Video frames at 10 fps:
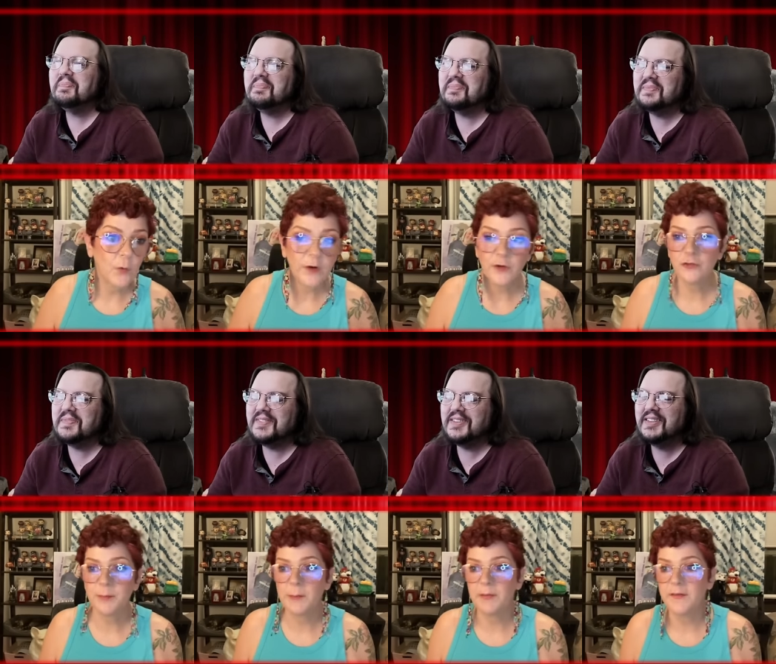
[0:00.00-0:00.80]

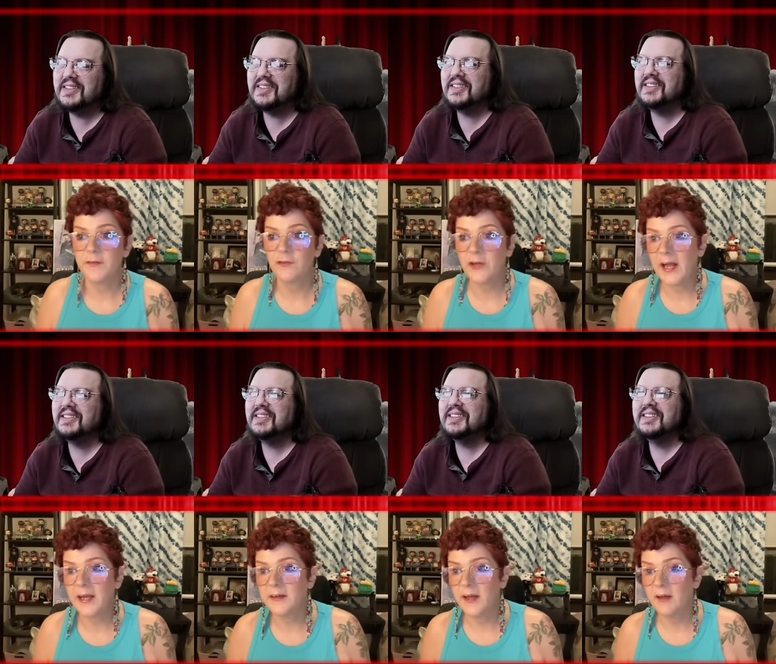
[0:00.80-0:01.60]
Speaker 1: 400 people in the
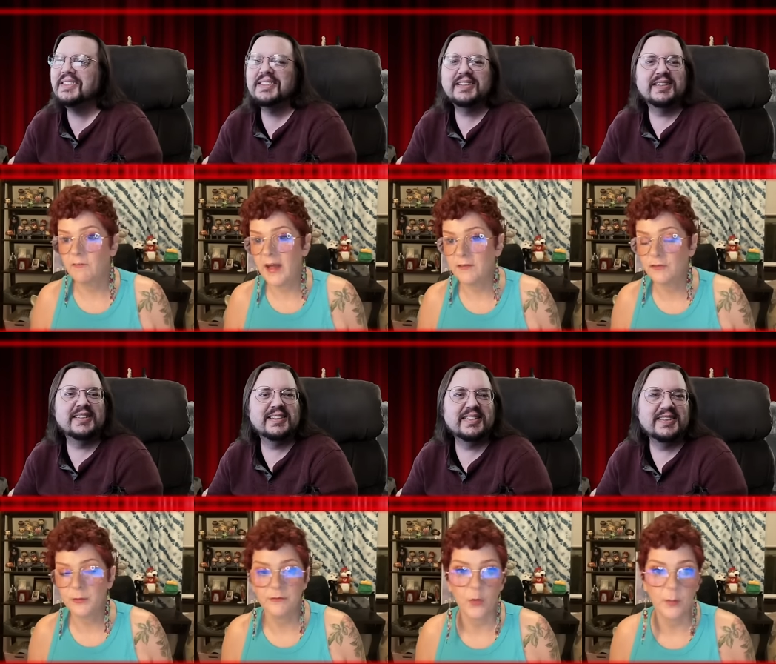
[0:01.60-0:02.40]
chat have
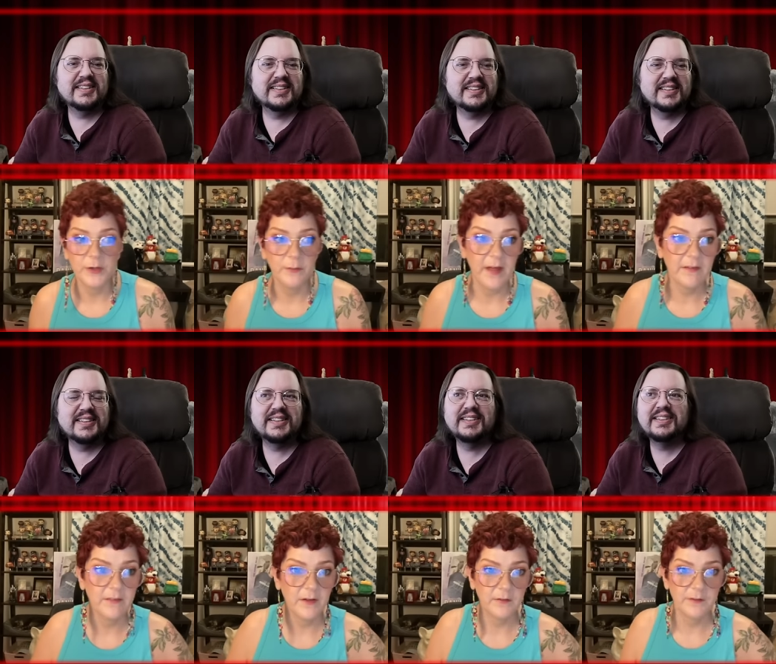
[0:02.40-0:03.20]
had to inform you
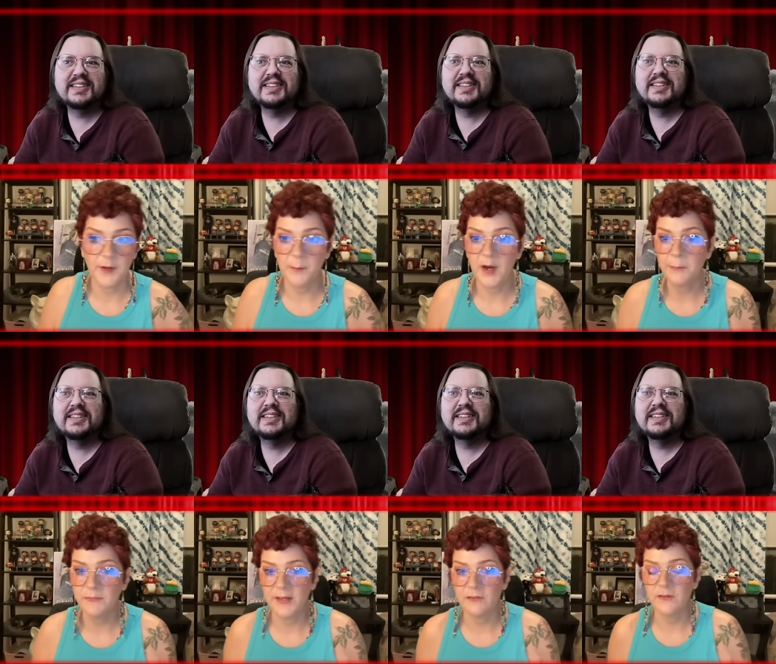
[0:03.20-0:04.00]
that there's some
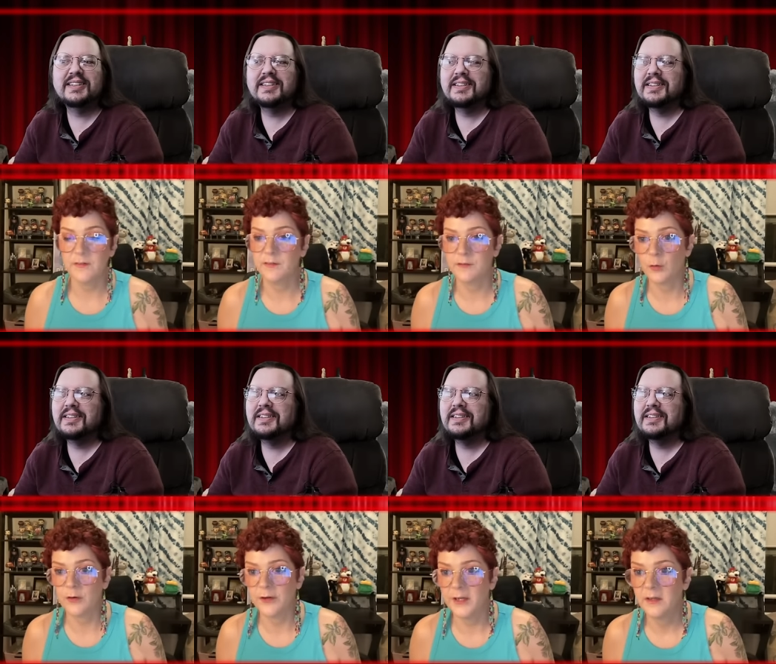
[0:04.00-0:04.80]
update to this
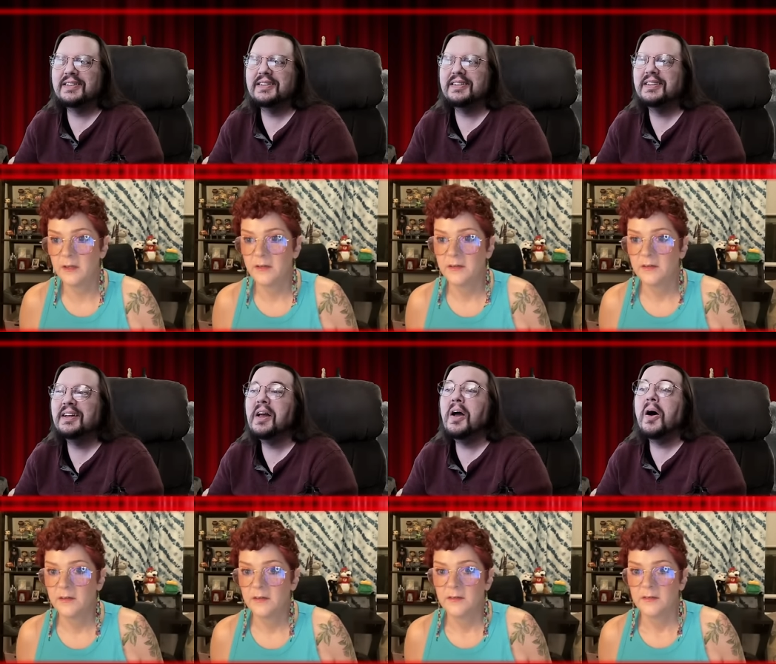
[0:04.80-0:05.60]
story.
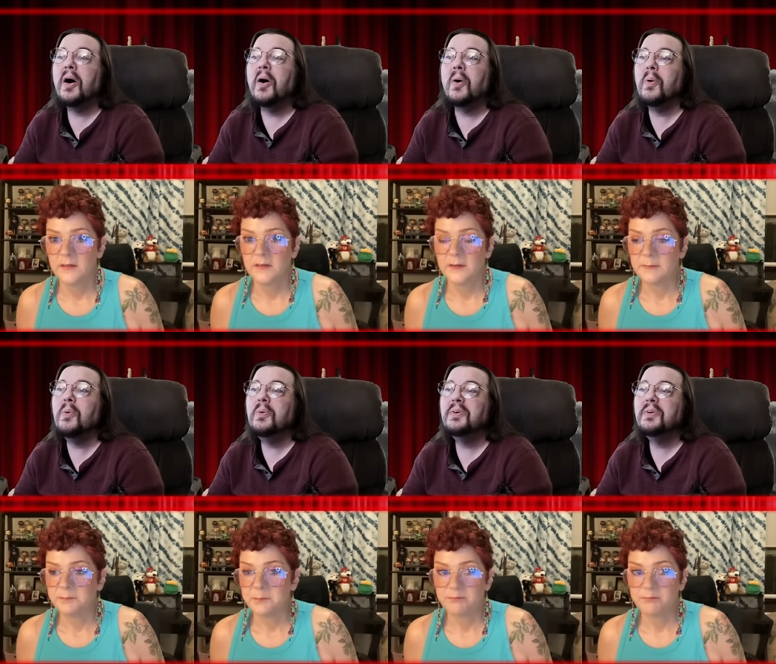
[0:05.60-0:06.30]
Speaker 2: Oh